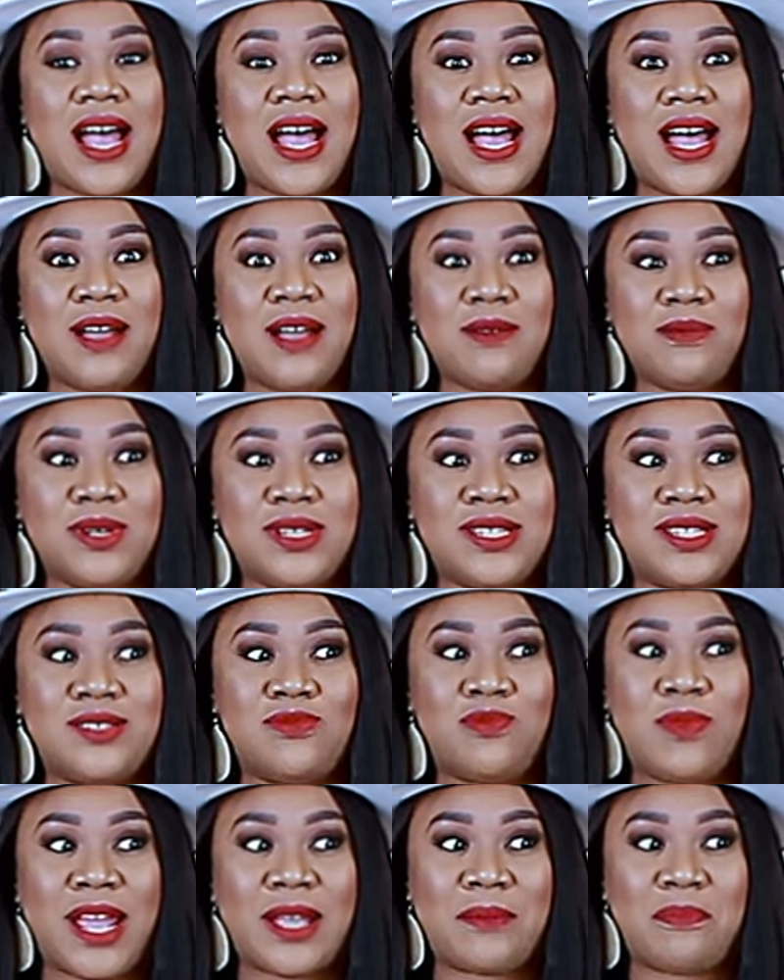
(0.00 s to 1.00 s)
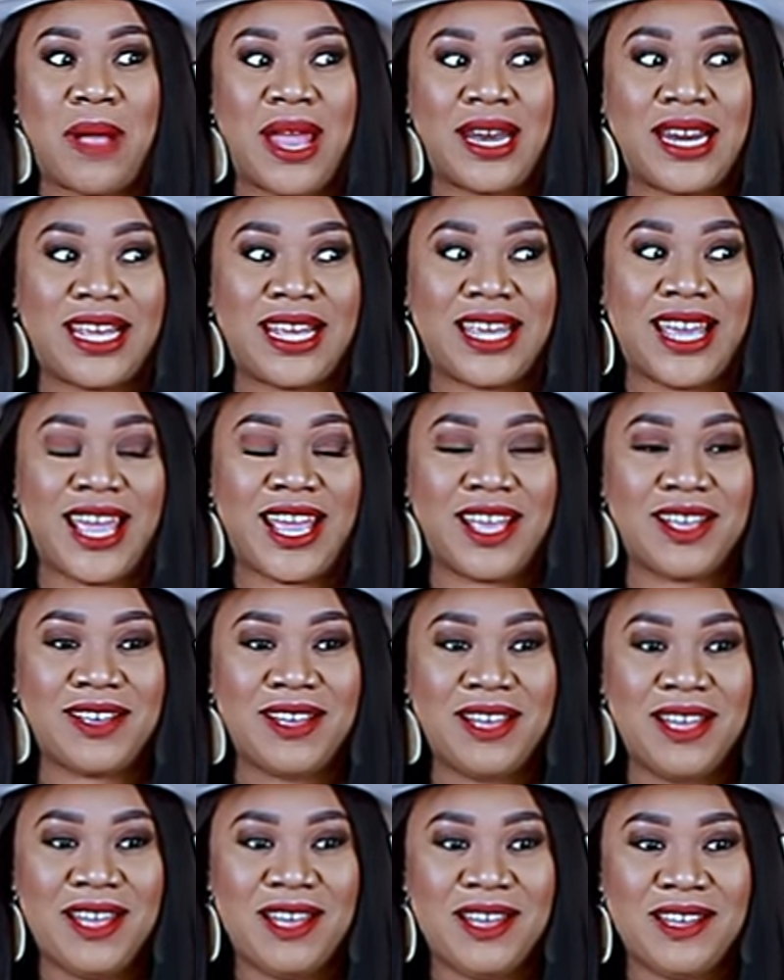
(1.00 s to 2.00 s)
I was like
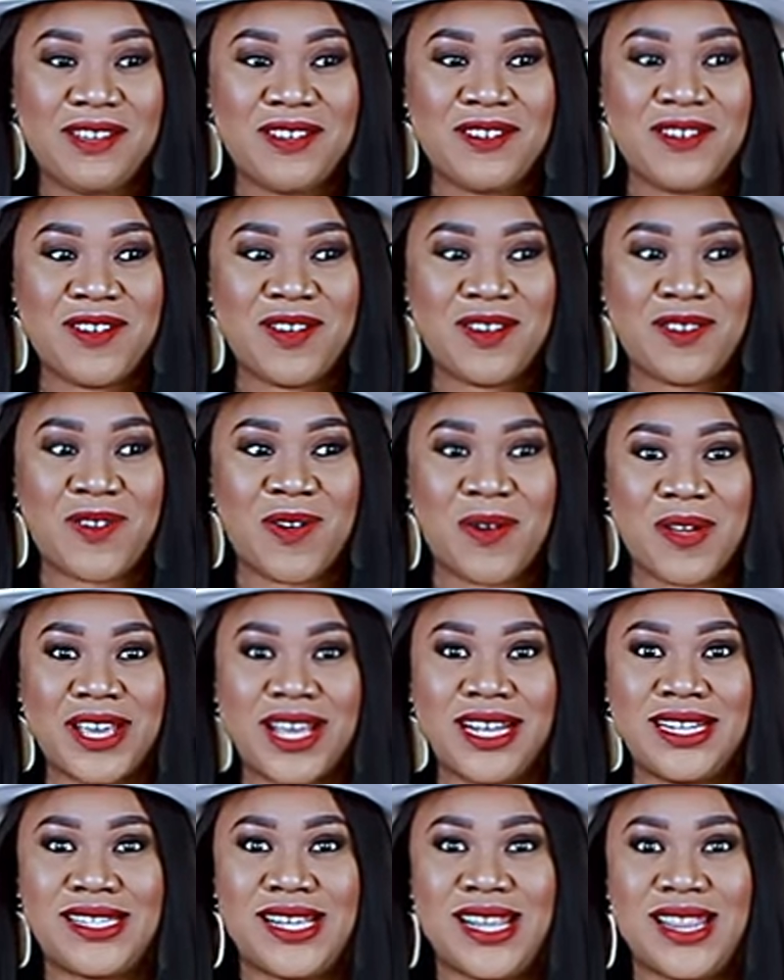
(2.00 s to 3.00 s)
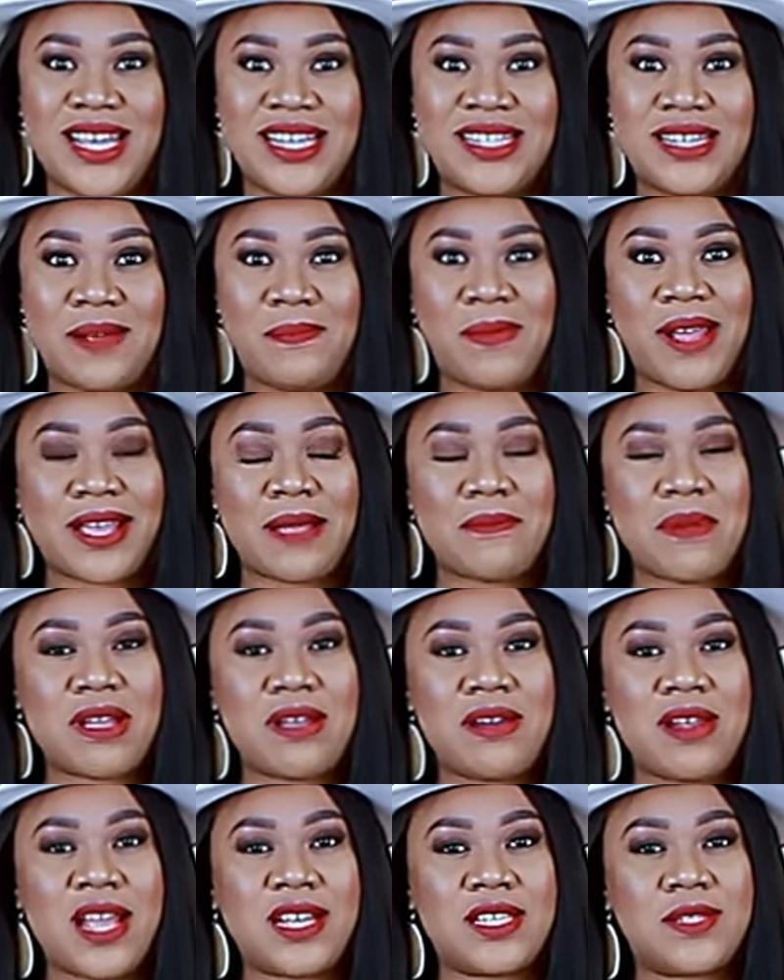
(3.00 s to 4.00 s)
panicking, you know, going into this. I'm like, am I
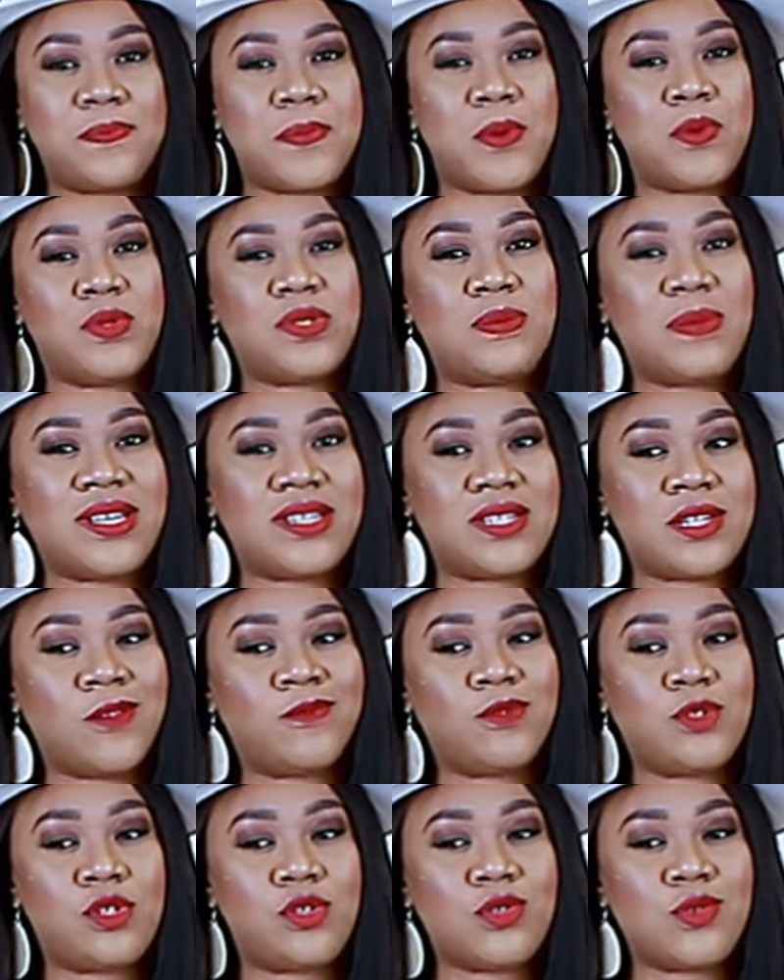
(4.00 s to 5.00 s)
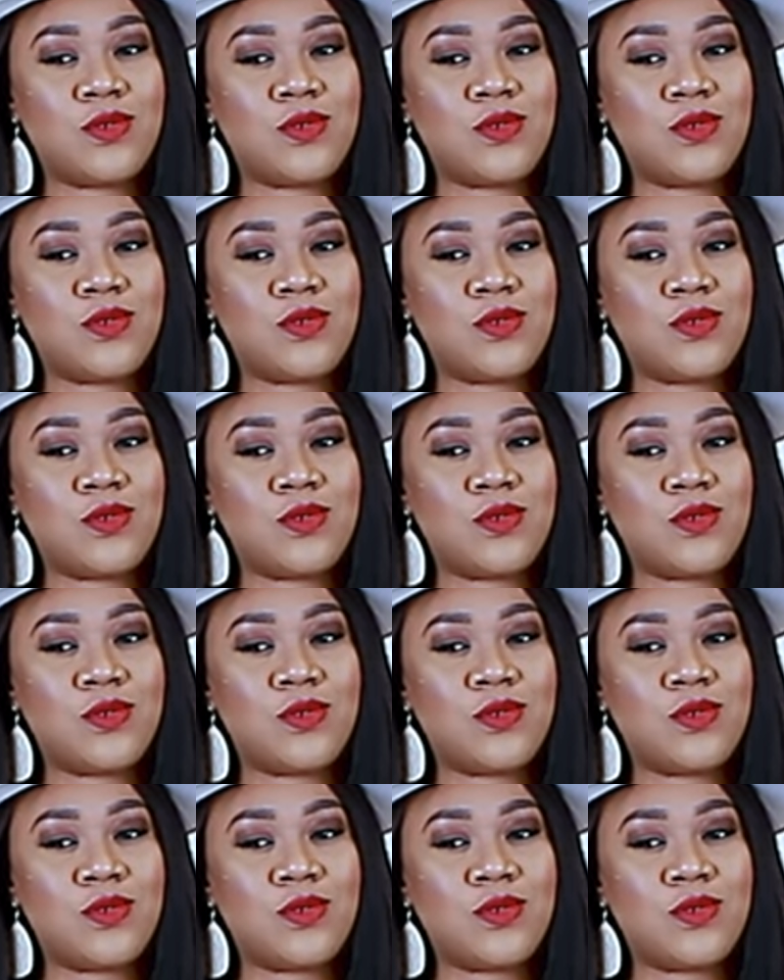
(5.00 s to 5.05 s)
going to expose myself